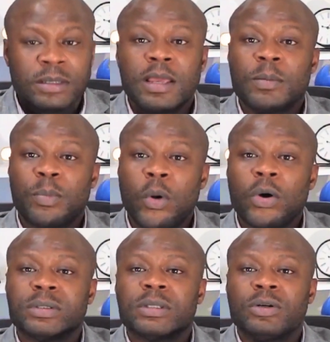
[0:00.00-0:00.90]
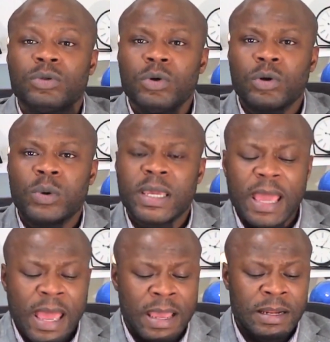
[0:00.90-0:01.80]
important or do a quick
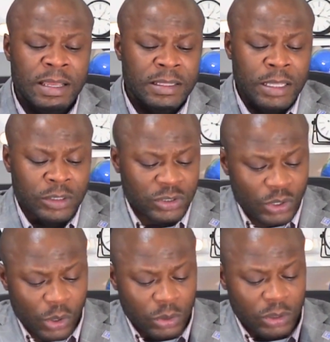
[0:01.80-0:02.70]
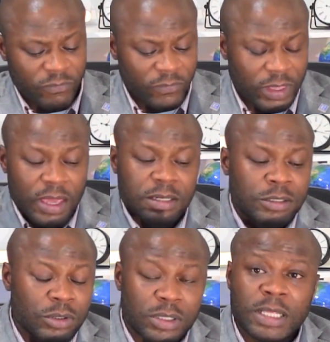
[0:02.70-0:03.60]
ad, then you saw a
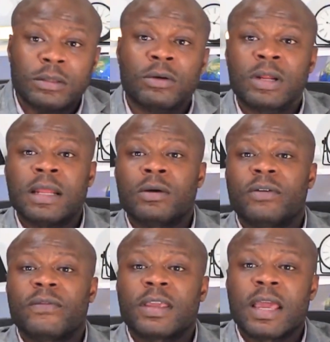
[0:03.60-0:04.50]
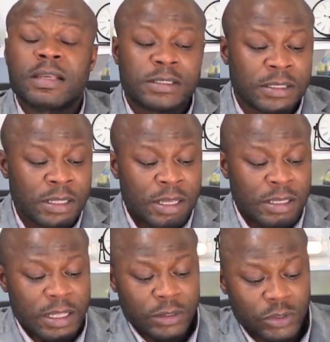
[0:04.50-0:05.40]
notification, you clicked on that
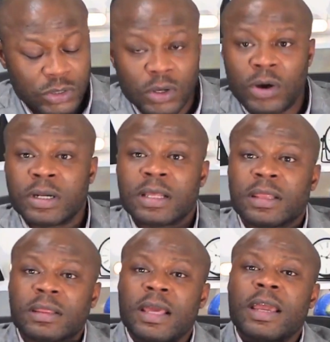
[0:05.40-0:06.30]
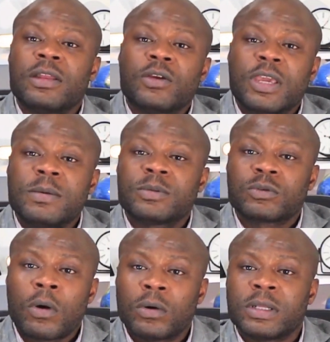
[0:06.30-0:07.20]
notification, then you saw another thing and you keep
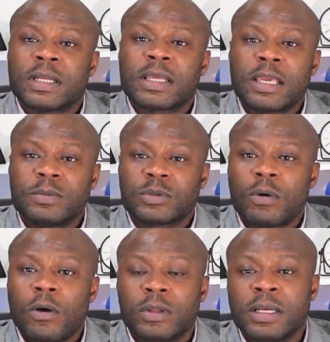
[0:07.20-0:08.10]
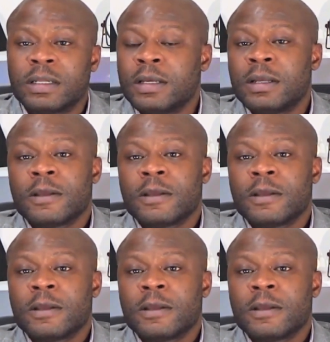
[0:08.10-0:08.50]
scrolling and keep scrolling.